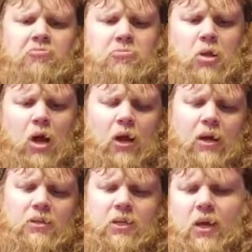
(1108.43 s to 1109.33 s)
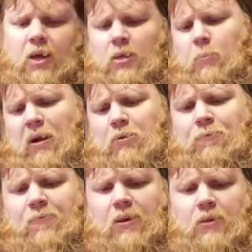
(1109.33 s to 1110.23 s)
Nice head, about a
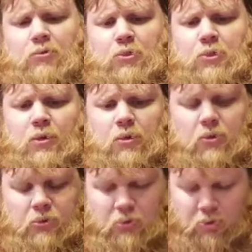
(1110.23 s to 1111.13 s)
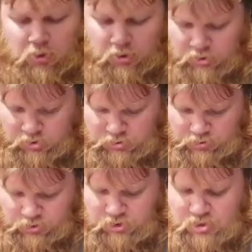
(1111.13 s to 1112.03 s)
finger thick.
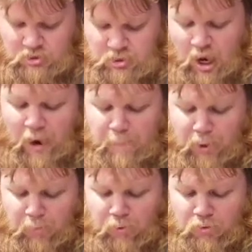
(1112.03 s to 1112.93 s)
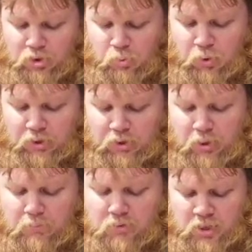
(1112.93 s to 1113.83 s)
Tight bubbles with
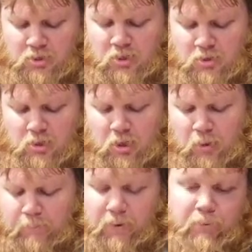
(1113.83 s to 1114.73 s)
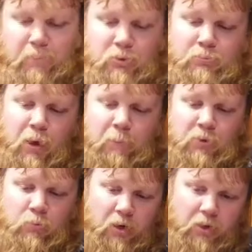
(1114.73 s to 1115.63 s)
some decent big bubbles
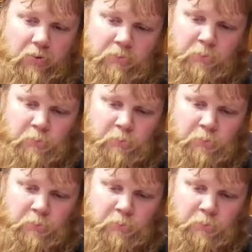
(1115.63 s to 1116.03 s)
popping away.